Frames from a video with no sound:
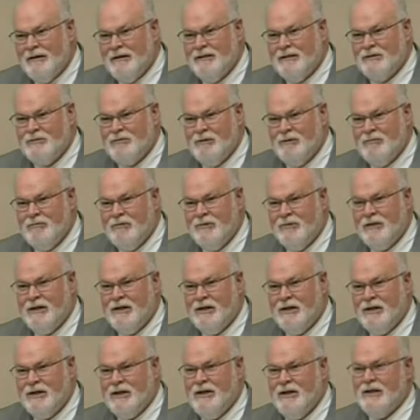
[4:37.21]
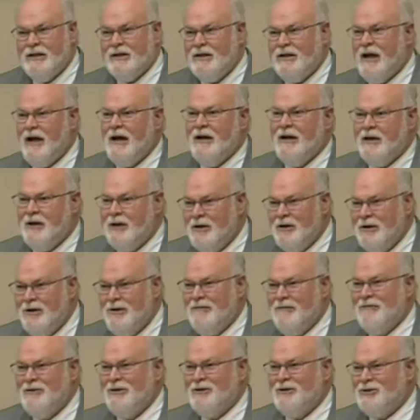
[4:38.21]
we will get kicked out of here
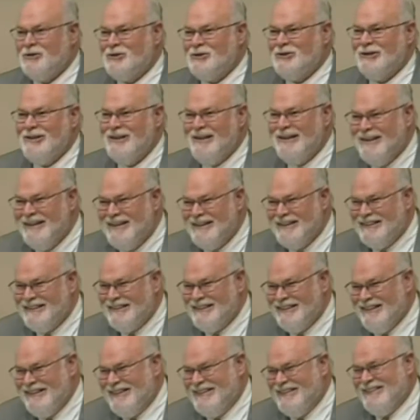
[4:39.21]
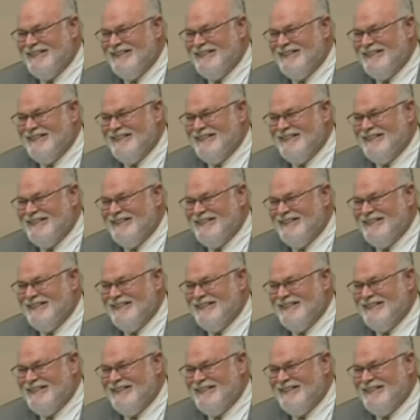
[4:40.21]
eventually. So